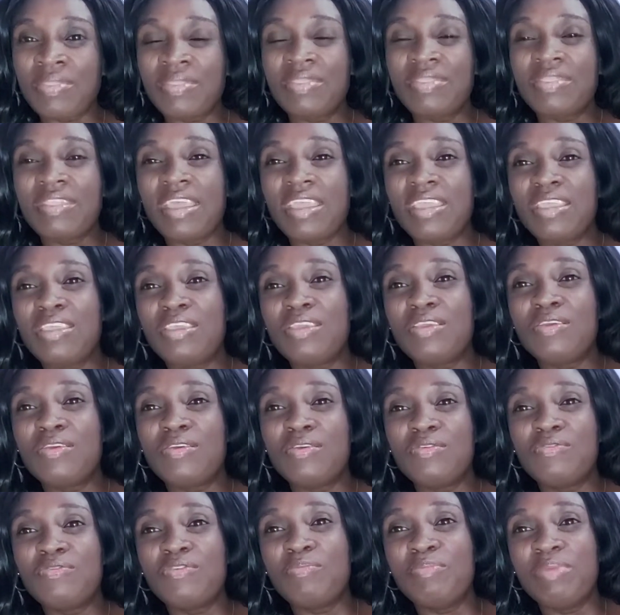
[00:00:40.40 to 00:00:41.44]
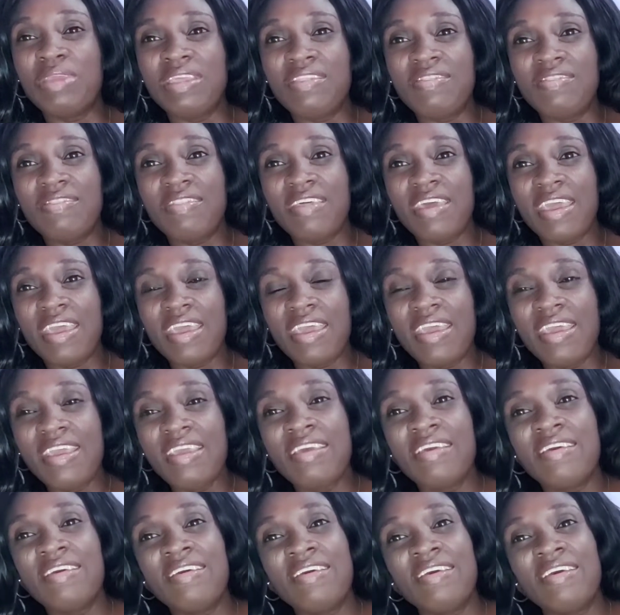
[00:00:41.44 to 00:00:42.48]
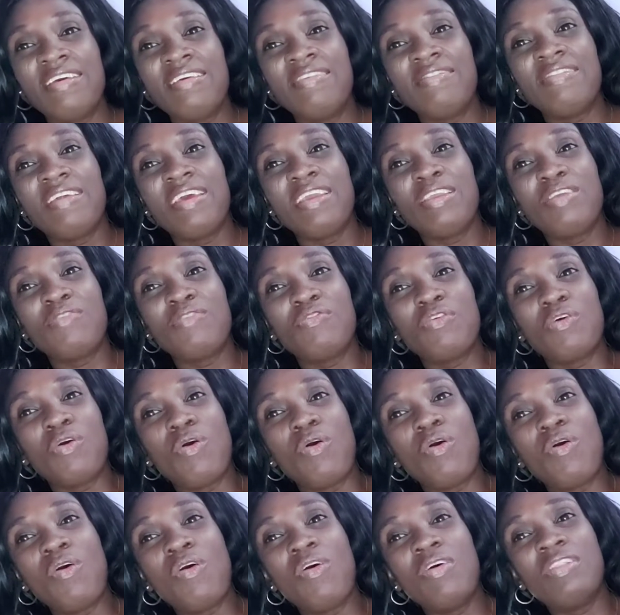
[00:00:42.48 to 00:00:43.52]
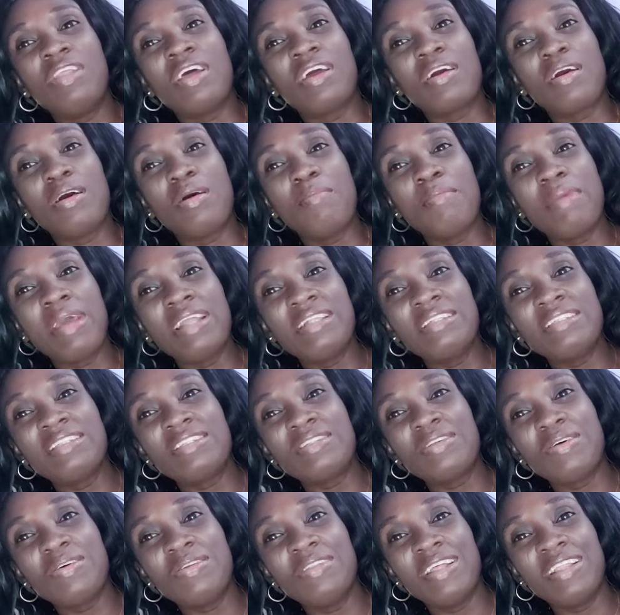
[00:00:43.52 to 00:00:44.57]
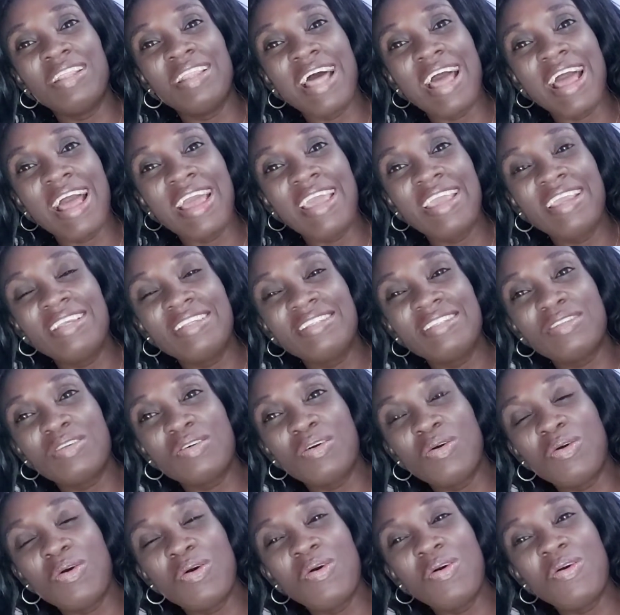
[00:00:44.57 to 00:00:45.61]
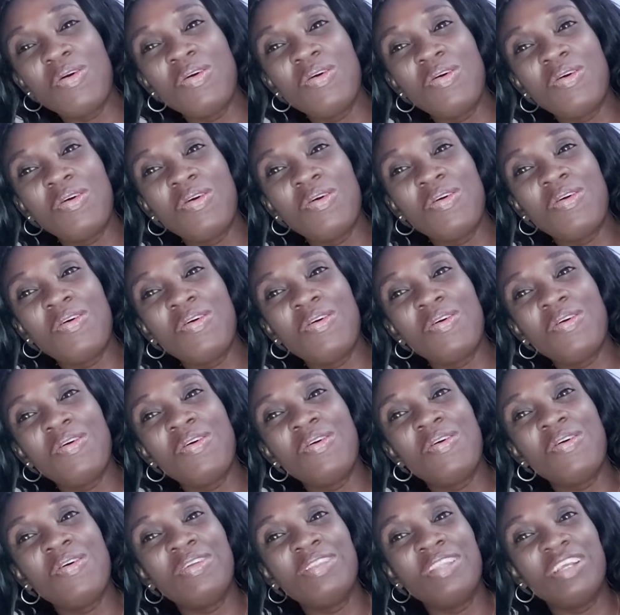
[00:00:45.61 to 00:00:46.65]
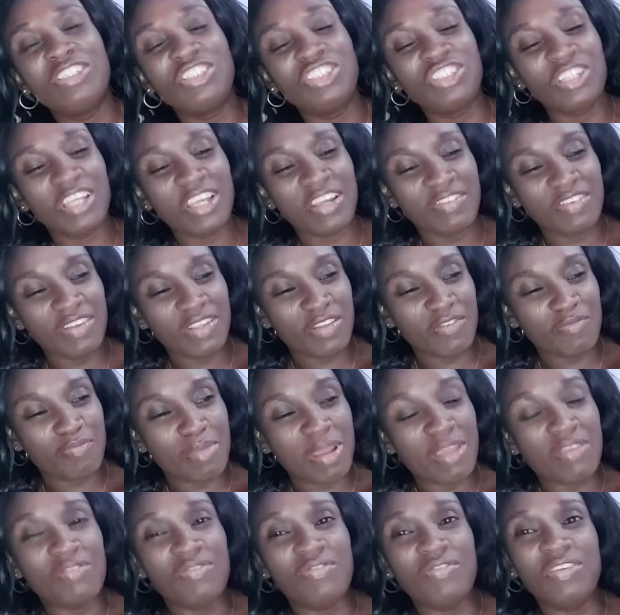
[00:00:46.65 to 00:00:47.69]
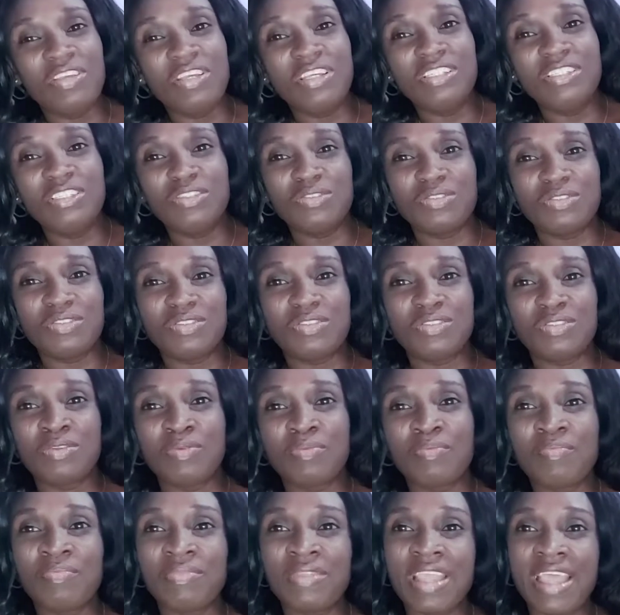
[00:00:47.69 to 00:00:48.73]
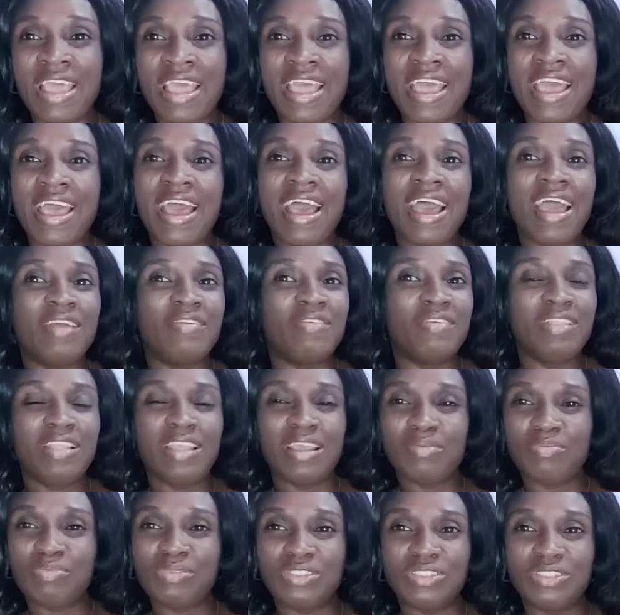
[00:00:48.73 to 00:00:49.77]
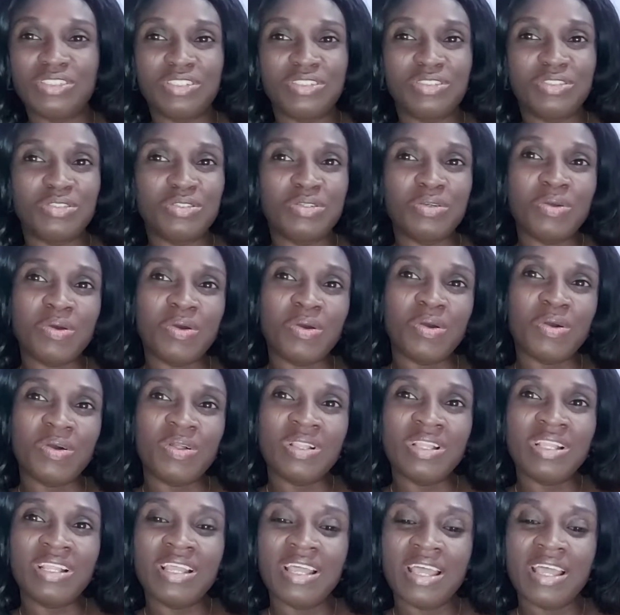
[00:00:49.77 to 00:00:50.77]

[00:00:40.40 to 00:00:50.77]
Thank you for being there. Thank you for all the comments, all the likes, all the sharing of my videos. I really appreciate you all.